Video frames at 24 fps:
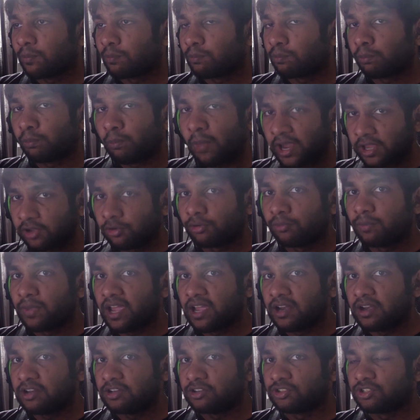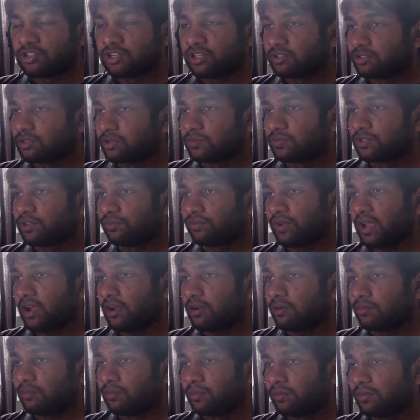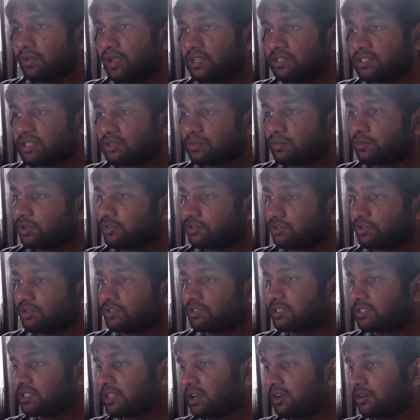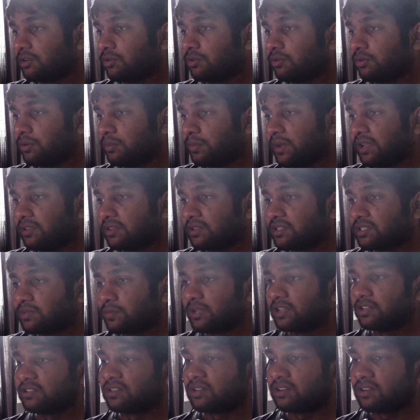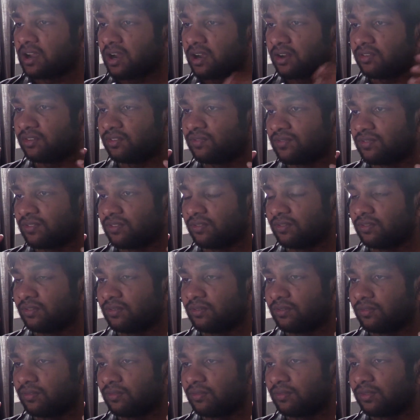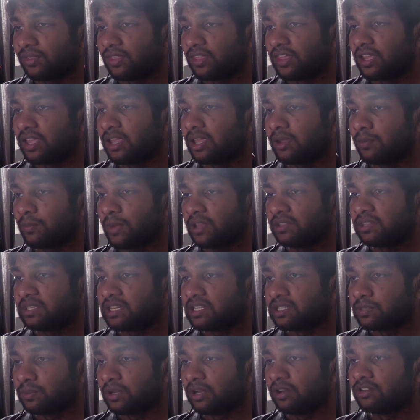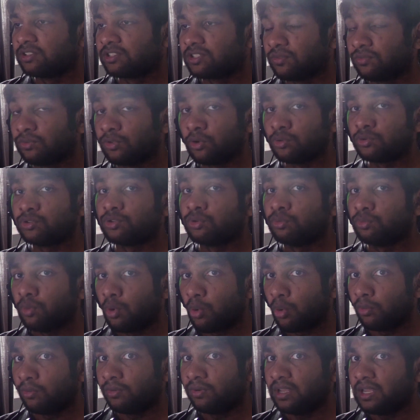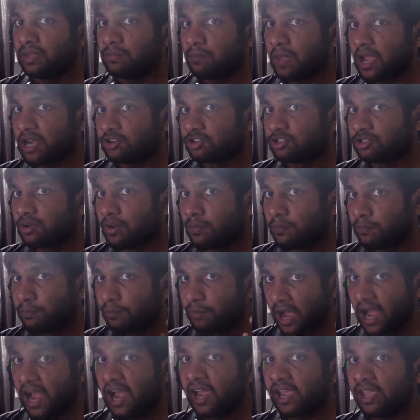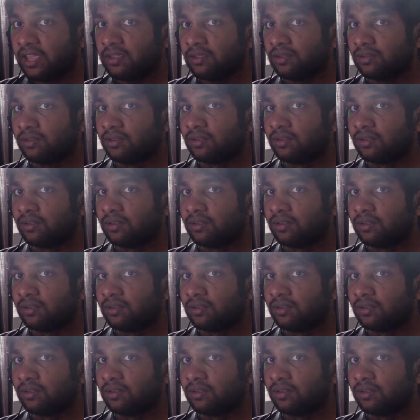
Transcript: micromanaged in terms of how S.H.MonsterArts is kind of going about this, because they're kind of thinking about the experience of those who already managed to buy